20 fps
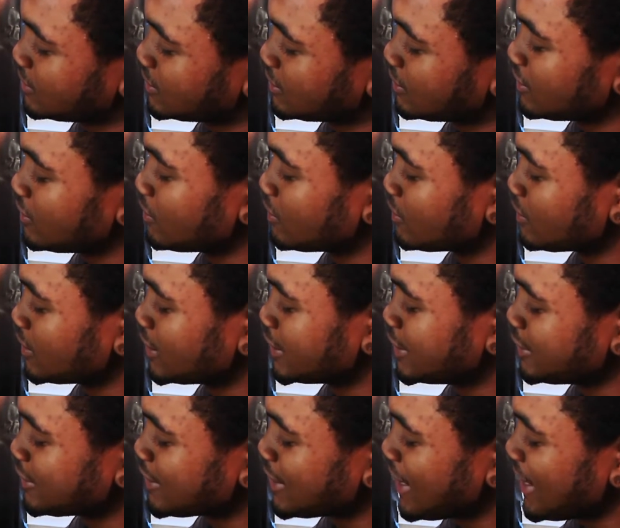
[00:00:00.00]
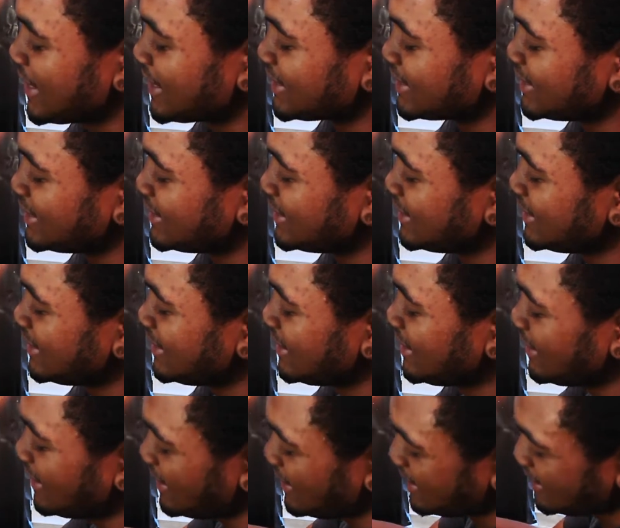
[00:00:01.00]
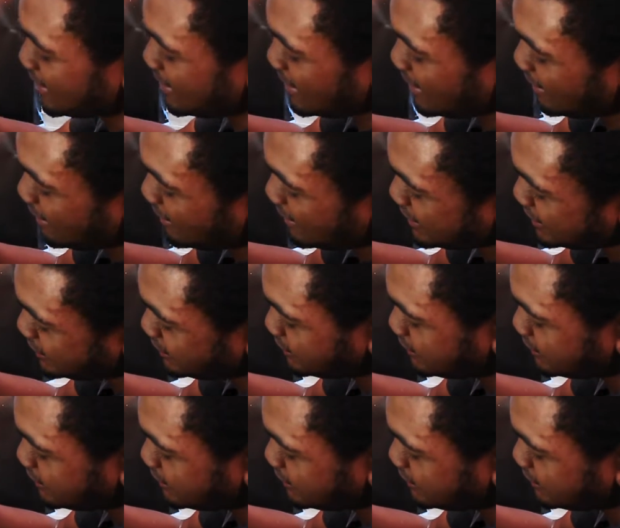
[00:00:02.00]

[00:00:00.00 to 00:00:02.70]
so he wouldn't really do that. And yeah,